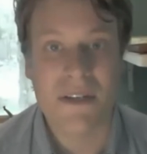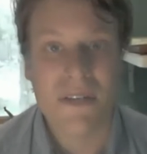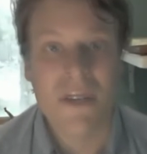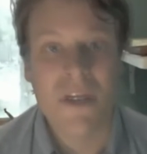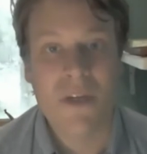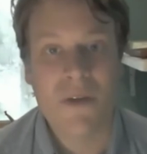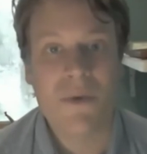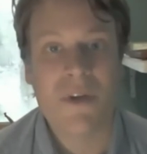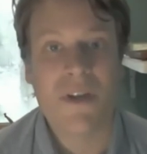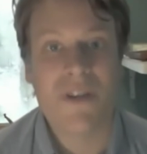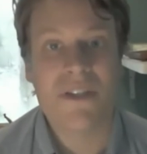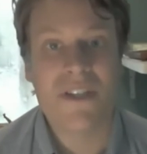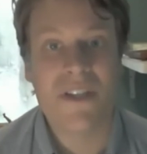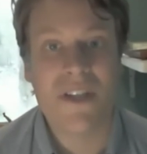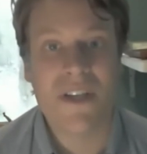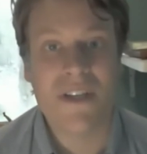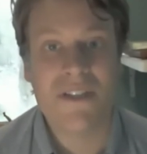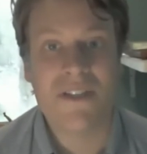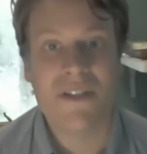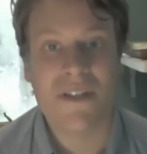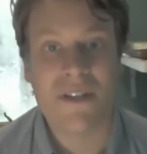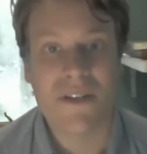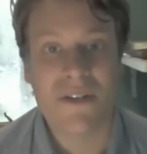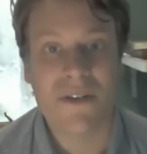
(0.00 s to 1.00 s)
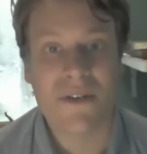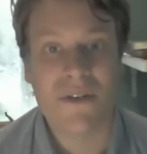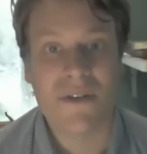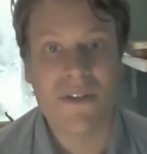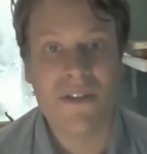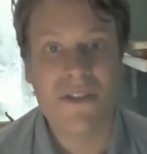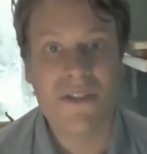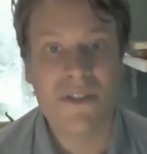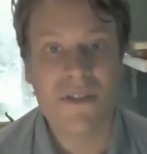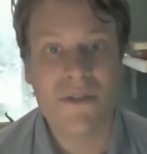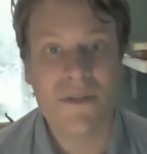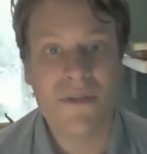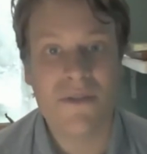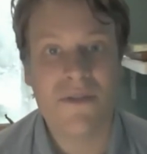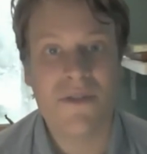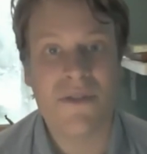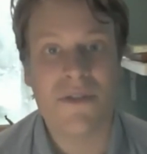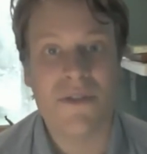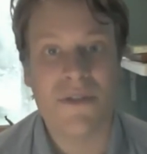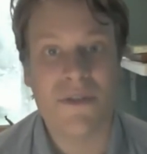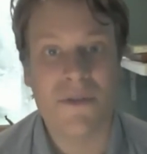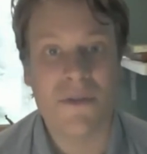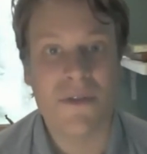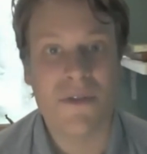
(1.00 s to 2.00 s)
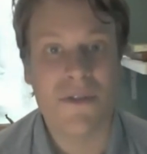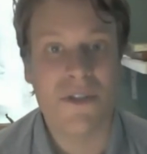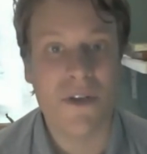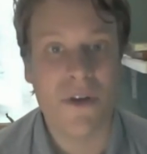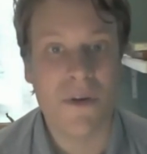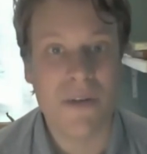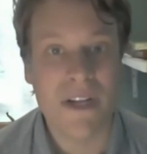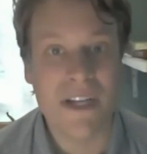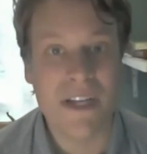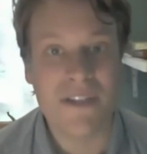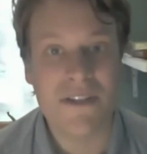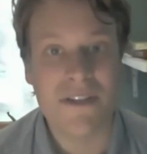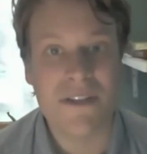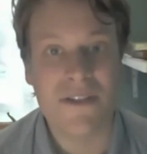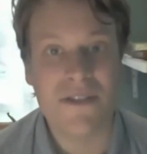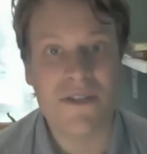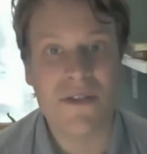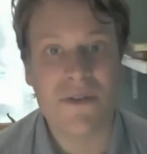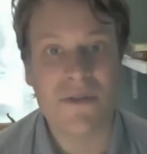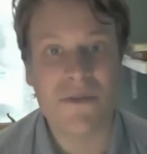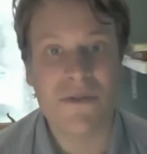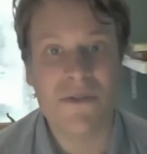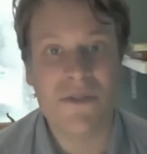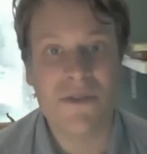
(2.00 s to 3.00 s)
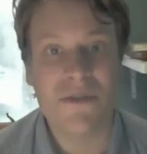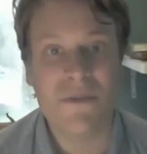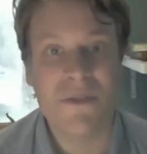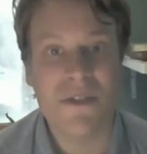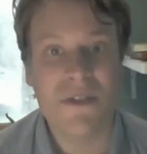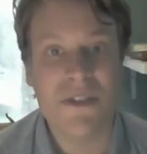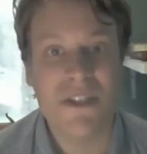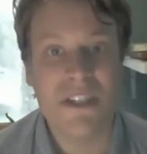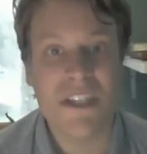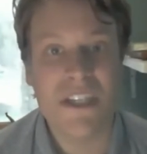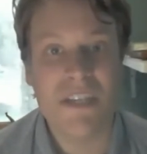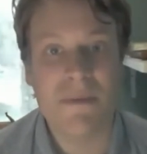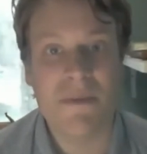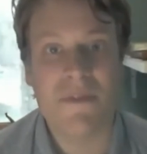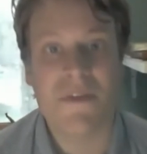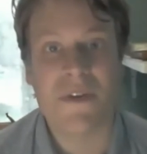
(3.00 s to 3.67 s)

We'd also like to encourage you to donate to the Children's Museum.